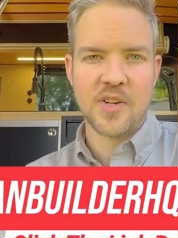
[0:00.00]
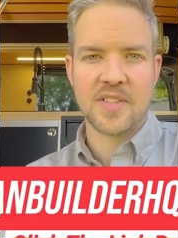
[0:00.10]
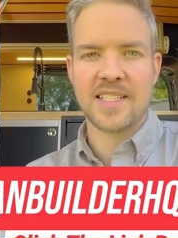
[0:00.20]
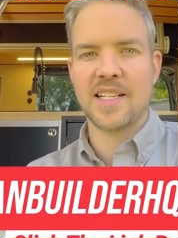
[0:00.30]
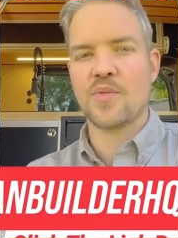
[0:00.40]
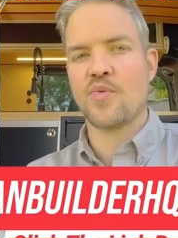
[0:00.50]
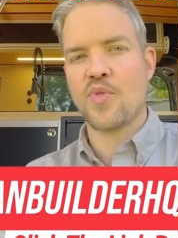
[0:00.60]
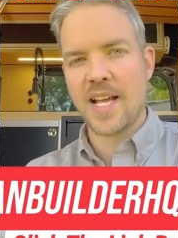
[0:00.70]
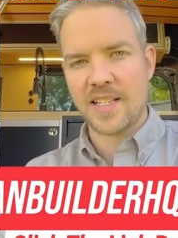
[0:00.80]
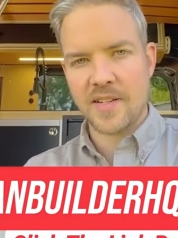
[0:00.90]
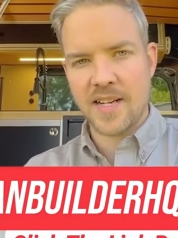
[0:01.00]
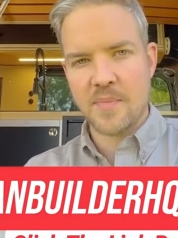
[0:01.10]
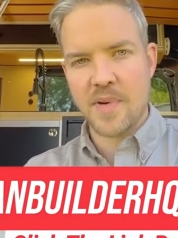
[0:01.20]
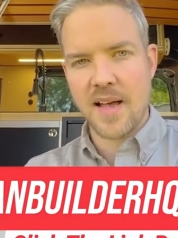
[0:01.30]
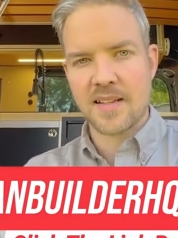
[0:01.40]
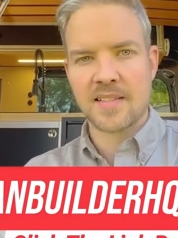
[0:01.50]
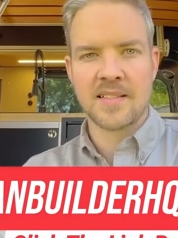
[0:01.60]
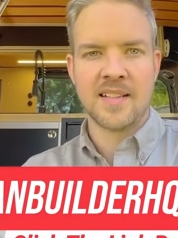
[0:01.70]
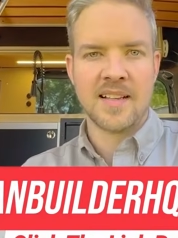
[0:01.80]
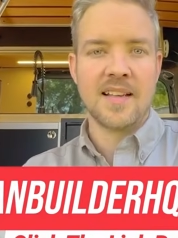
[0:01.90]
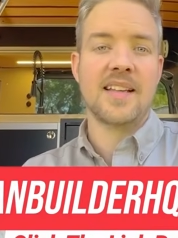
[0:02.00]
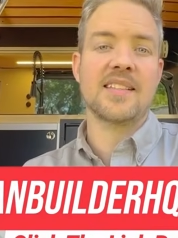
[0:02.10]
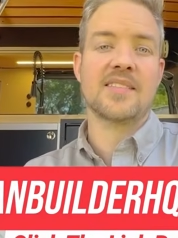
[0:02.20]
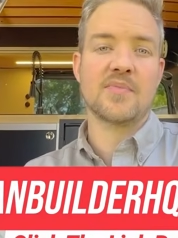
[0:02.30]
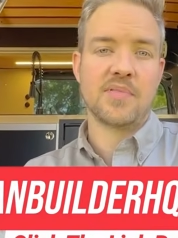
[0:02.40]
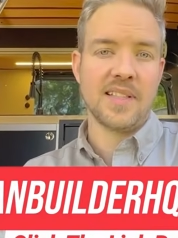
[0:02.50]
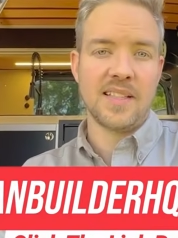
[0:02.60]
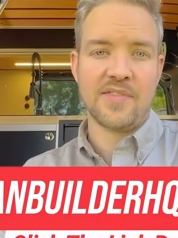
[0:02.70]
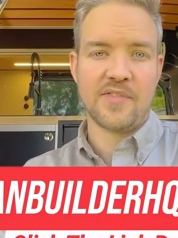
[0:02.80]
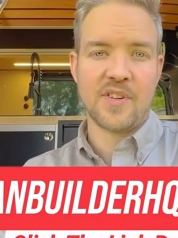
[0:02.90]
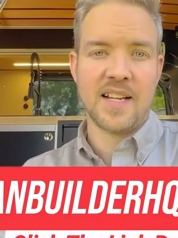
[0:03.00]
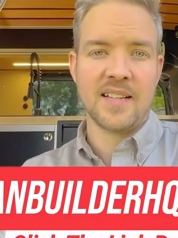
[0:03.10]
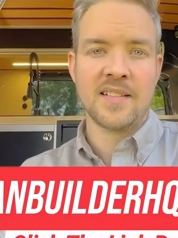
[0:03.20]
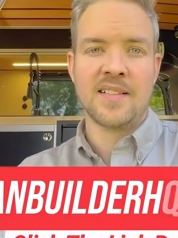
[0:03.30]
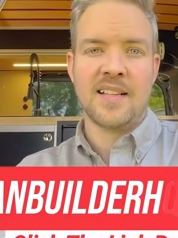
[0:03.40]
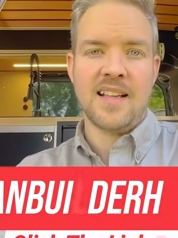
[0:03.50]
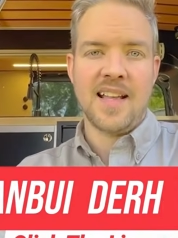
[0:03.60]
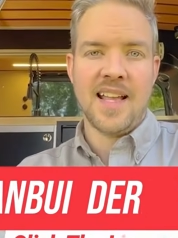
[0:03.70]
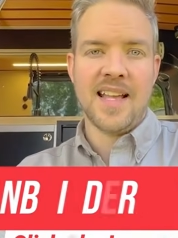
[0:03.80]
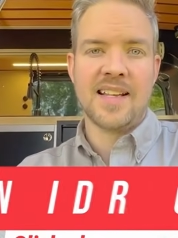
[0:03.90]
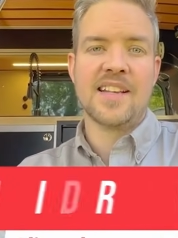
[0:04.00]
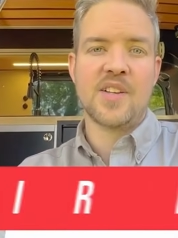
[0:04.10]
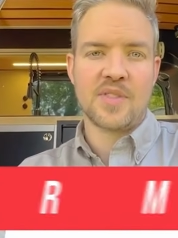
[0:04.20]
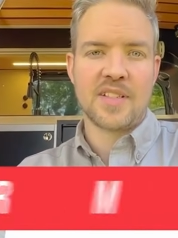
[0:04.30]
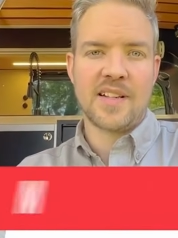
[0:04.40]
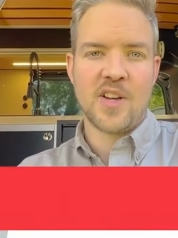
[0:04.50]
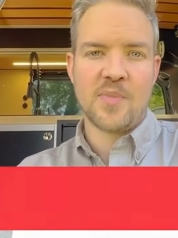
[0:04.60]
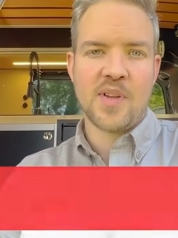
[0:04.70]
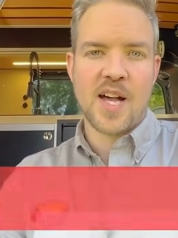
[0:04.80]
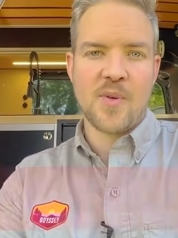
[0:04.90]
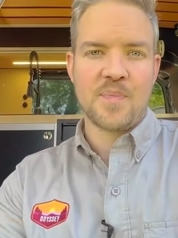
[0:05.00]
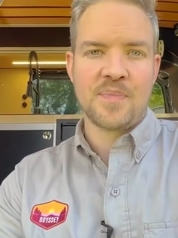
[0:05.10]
it'll send it right to your inbox. It's completely free, and I know it's going to help you out.